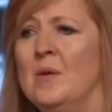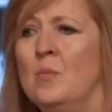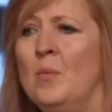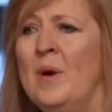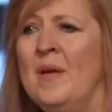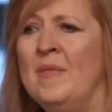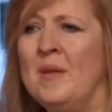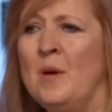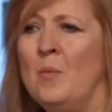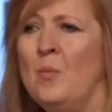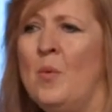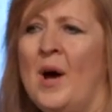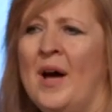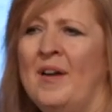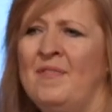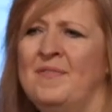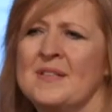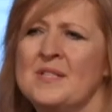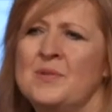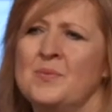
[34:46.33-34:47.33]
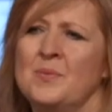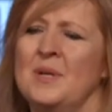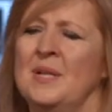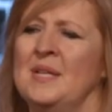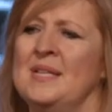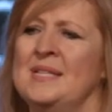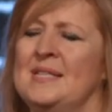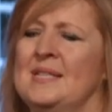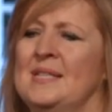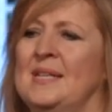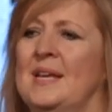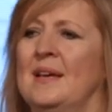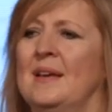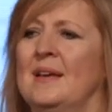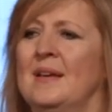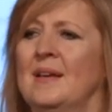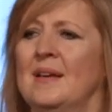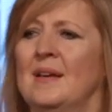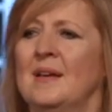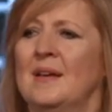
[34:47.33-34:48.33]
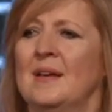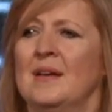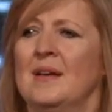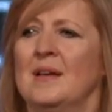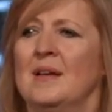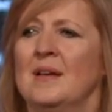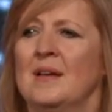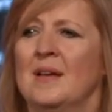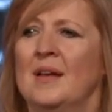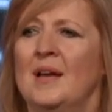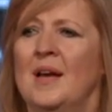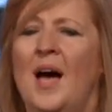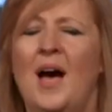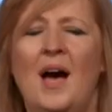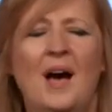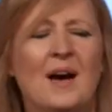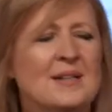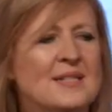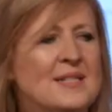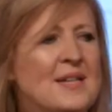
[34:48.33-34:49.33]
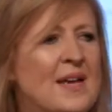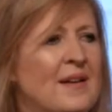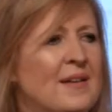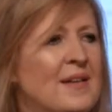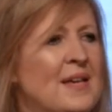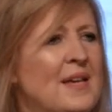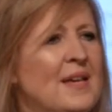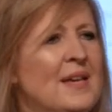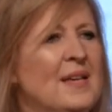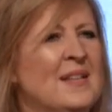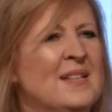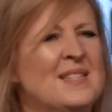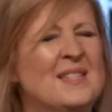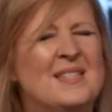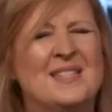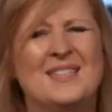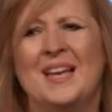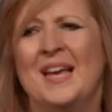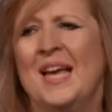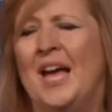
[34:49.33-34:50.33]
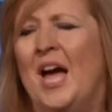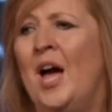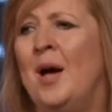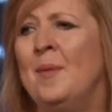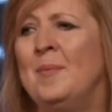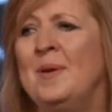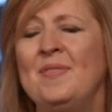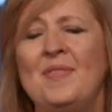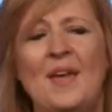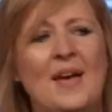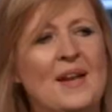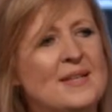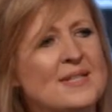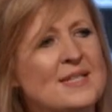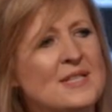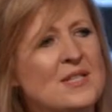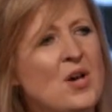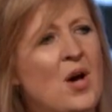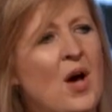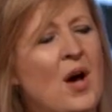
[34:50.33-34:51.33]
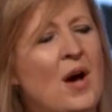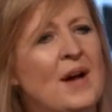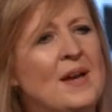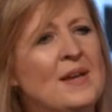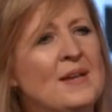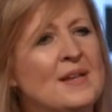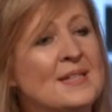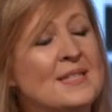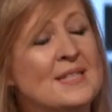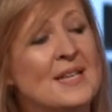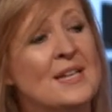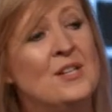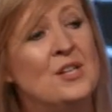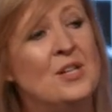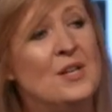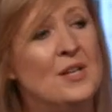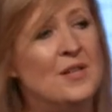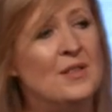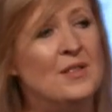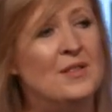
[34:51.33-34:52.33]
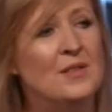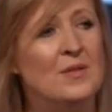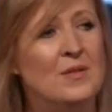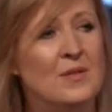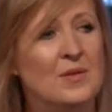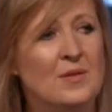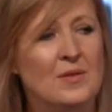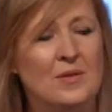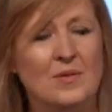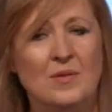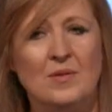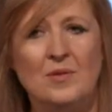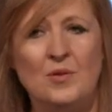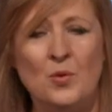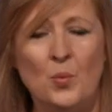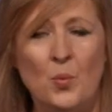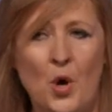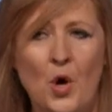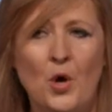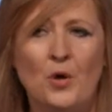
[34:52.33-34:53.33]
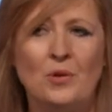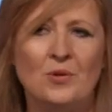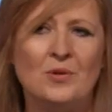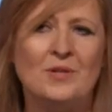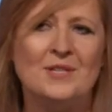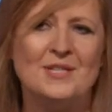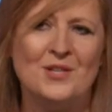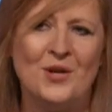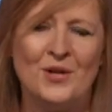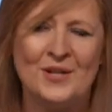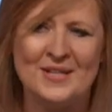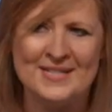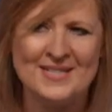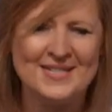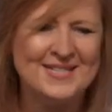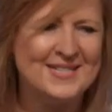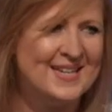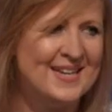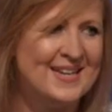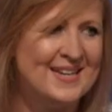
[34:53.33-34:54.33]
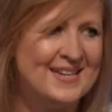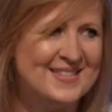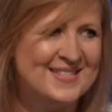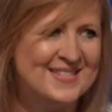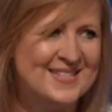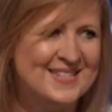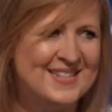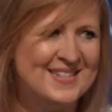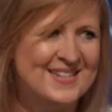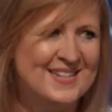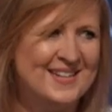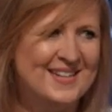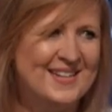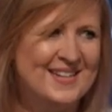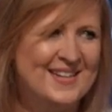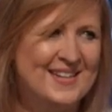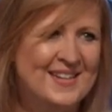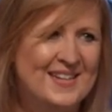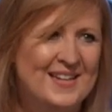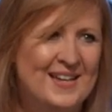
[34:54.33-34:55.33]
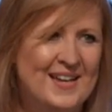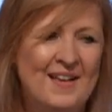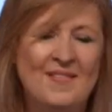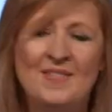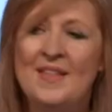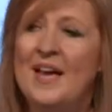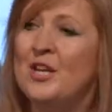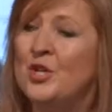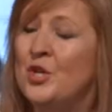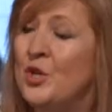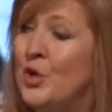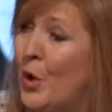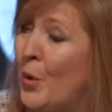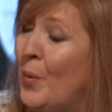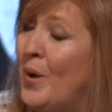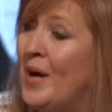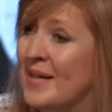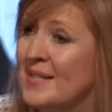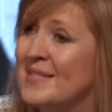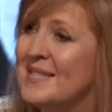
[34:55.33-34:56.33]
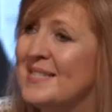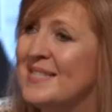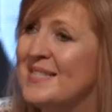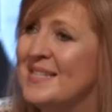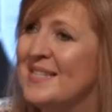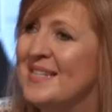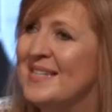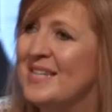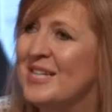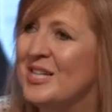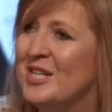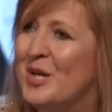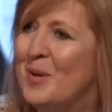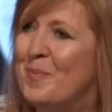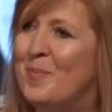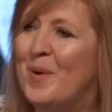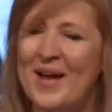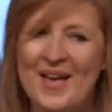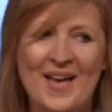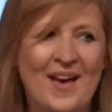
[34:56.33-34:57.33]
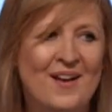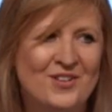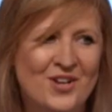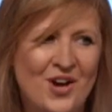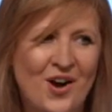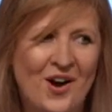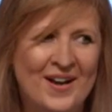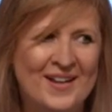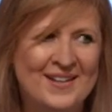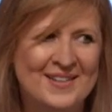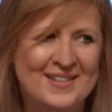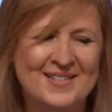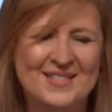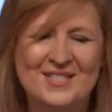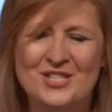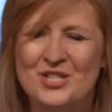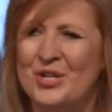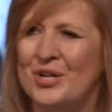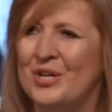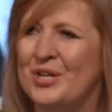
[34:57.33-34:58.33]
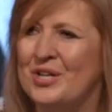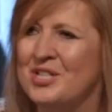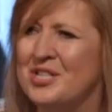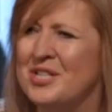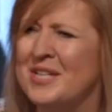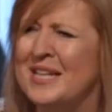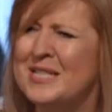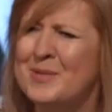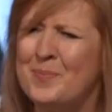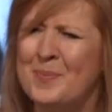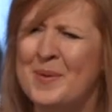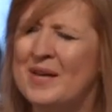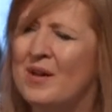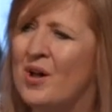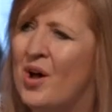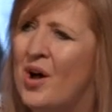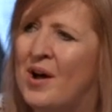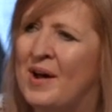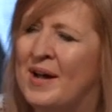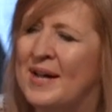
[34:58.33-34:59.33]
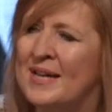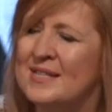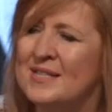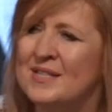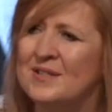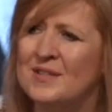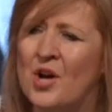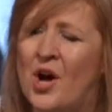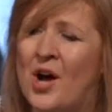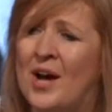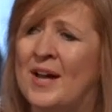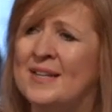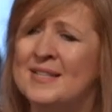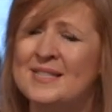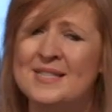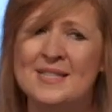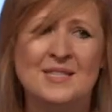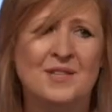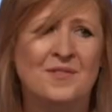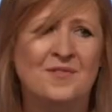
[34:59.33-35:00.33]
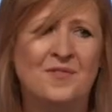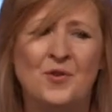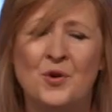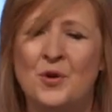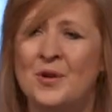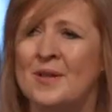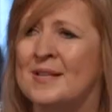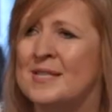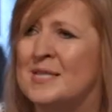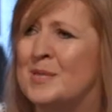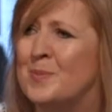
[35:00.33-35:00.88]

when their wife is really sick, hugged our kids. I mean, that is kindness. And the world looks on and sees. And they know us by our kindness, church. Let's be kind. Kindness is a fruit of the